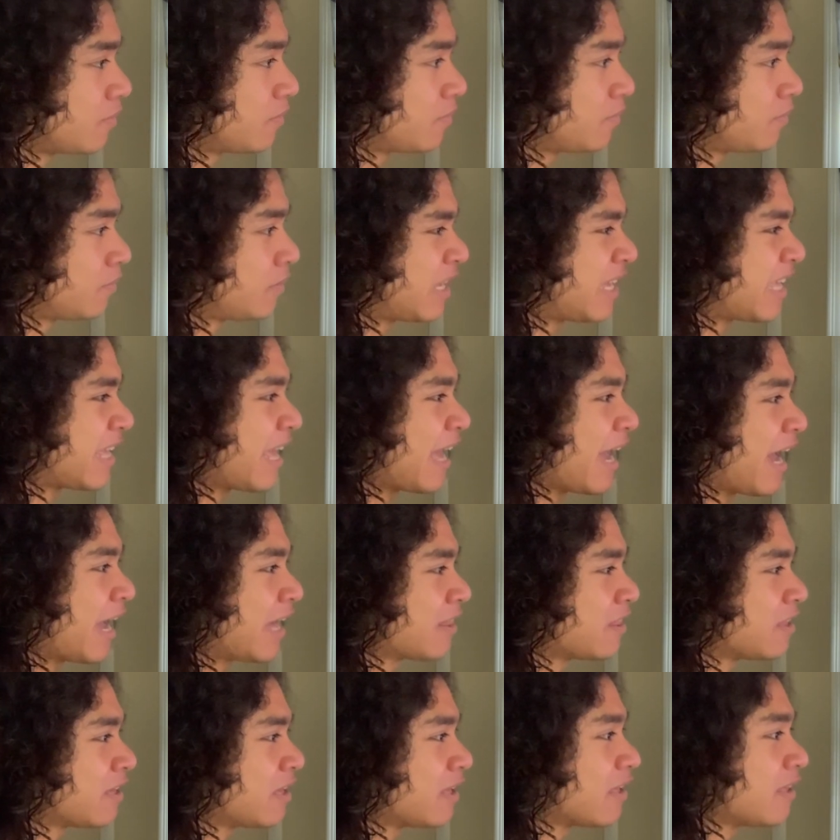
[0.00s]
but yeah,
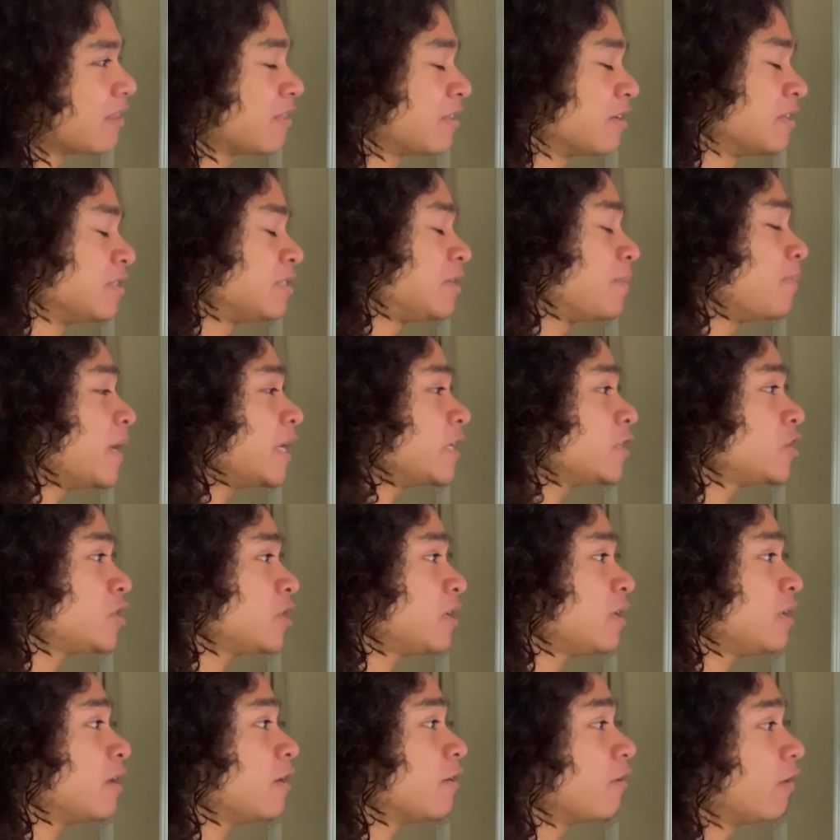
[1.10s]
the
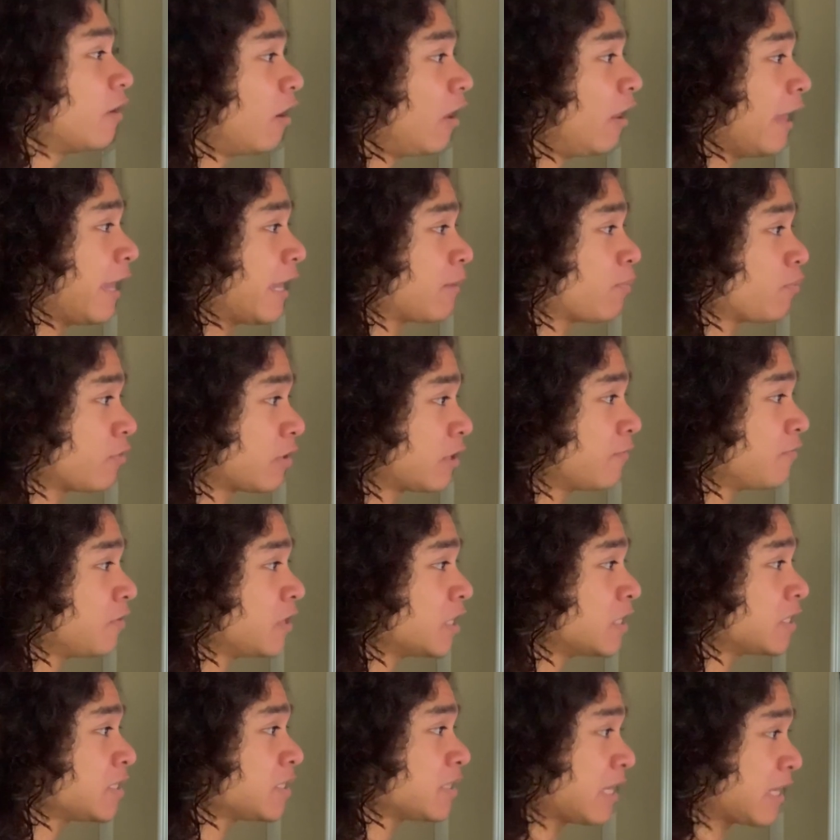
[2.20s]
Dimension like
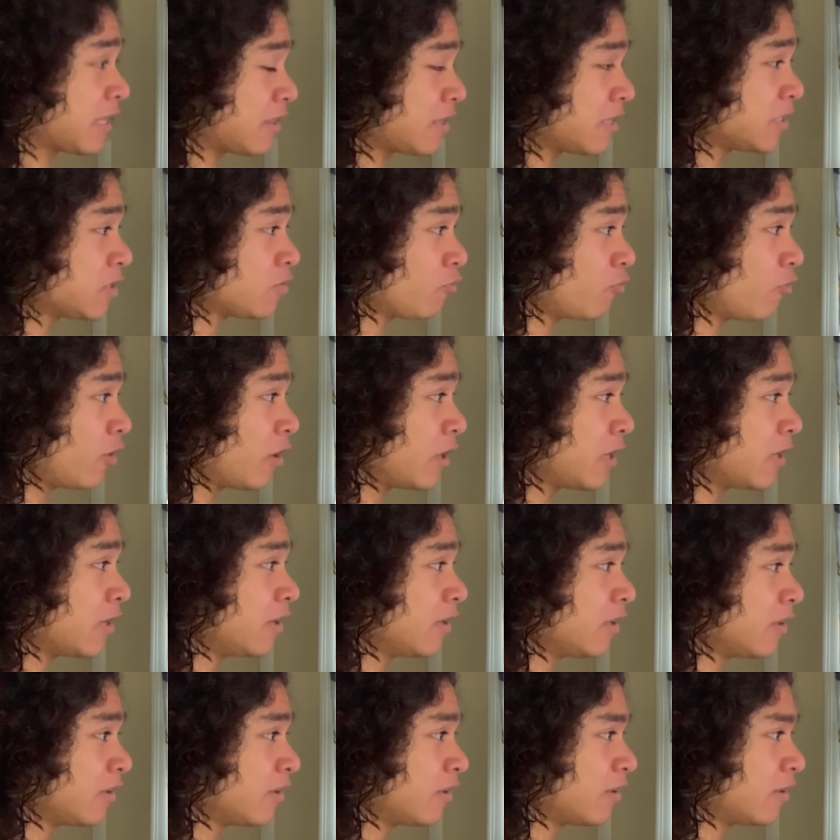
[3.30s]
previous, like this one,
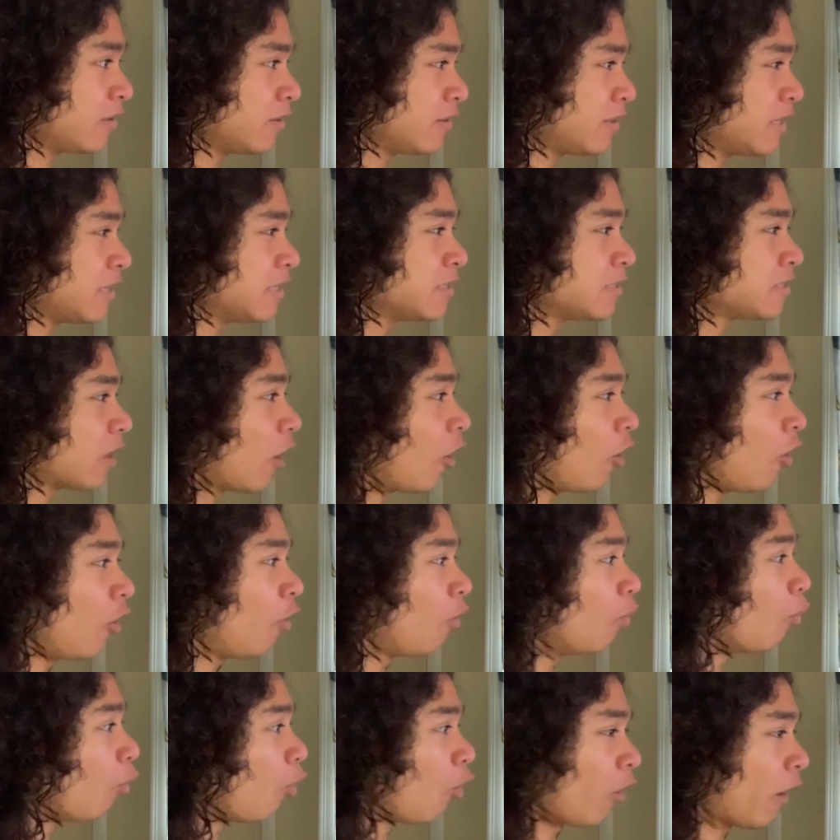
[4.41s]
these
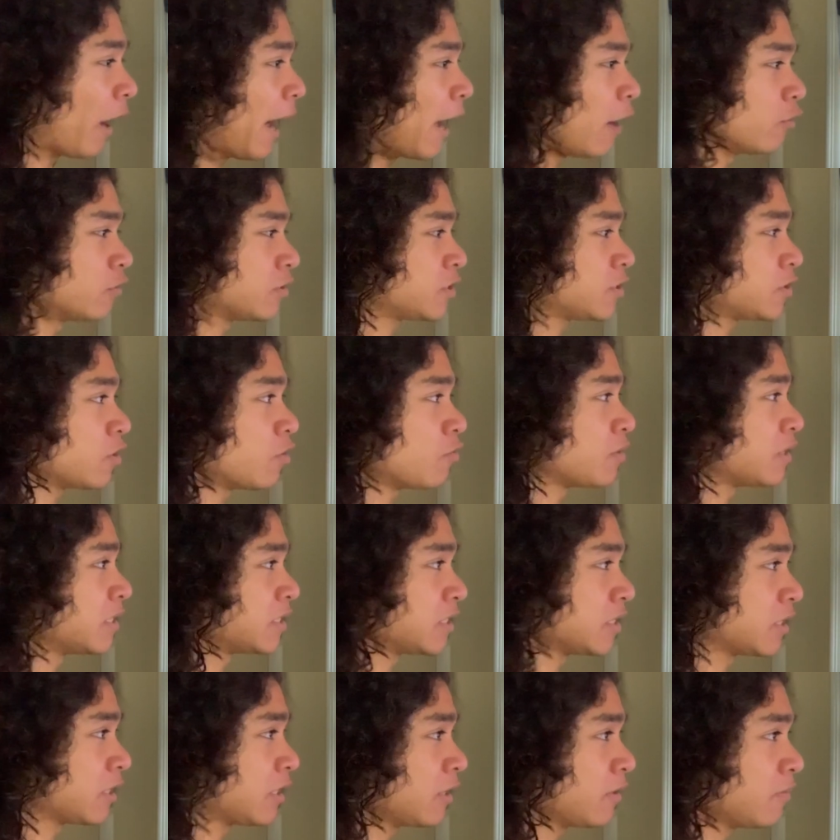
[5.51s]
all wore out so
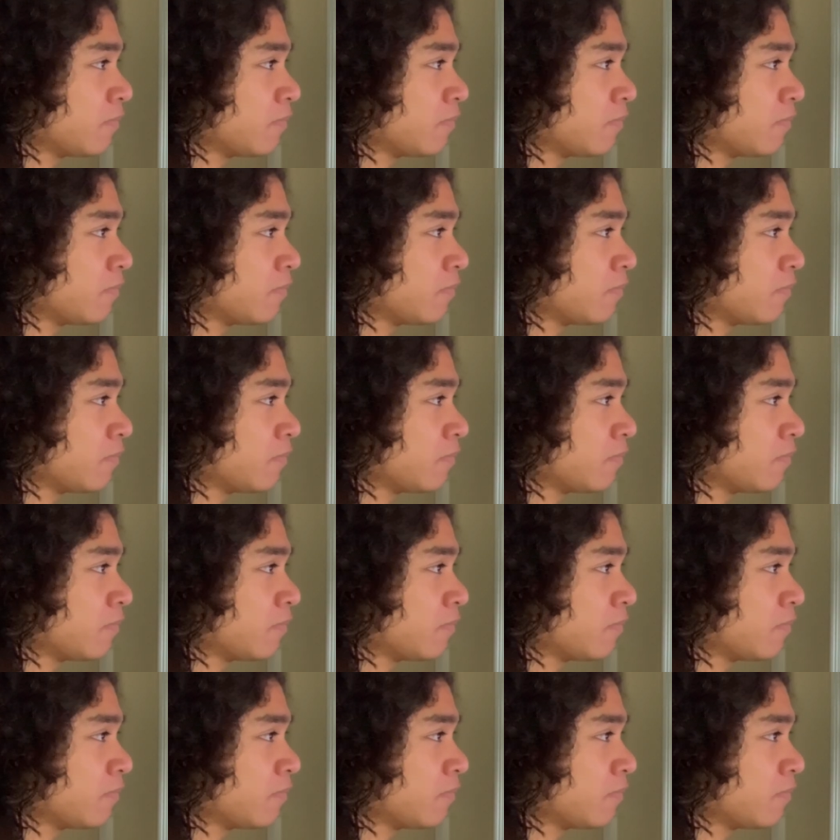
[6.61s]
easily.